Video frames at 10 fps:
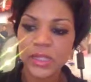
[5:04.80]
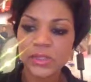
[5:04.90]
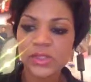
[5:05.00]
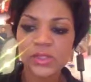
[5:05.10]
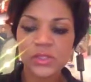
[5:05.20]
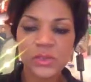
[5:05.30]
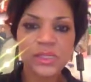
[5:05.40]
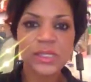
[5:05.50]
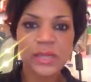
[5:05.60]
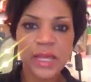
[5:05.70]
Just
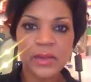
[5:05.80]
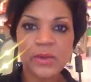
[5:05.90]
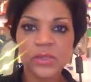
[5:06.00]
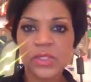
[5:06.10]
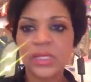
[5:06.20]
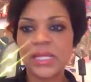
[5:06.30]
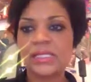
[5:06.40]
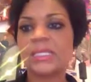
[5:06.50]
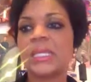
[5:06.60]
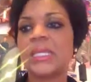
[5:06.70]
dismissing that notion
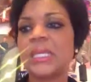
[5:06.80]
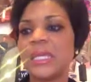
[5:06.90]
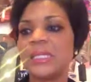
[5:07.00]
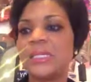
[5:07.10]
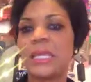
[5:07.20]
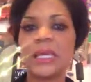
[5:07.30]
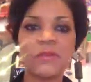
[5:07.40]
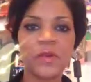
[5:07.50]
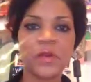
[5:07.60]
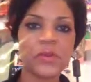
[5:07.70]
and seeking and digging
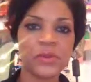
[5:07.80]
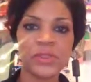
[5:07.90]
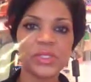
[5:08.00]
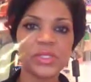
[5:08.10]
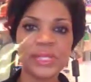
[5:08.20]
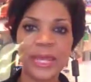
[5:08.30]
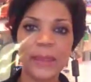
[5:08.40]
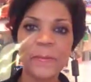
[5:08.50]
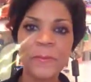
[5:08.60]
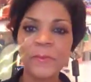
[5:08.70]
further to
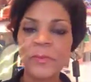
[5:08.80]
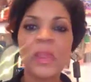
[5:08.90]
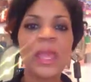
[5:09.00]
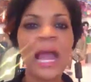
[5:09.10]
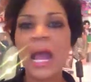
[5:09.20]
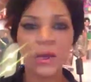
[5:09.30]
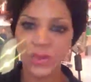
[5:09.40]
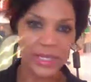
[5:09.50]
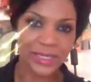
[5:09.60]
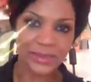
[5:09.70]
say, how do
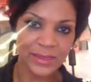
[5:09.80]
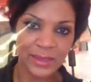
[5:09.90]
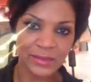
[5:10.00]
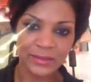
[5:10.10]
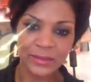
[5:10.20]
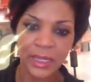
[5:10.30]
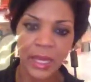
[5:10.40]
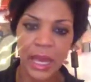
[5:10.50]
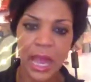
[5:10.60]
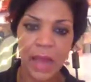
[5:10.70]
we get it done?
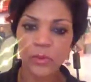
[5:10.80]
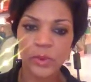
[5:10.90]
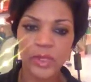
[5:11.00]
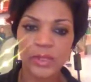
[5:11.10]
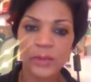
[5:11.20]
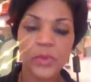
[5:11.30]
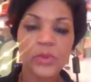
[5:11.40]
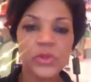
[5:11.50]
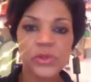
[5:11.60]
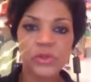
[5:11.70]
How do we
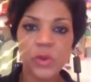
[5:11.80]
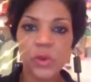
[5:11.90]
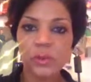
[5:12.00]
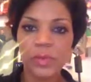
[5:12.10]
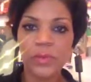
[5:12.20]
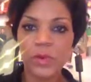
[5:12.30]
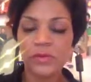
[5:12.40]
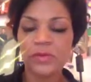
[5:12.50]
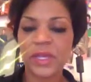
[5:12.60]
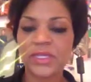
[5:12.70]
produce more, be more
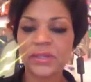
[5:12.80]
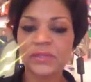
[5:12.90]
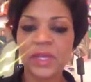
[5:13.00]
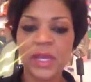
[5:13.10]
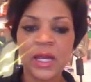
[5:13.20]
effective?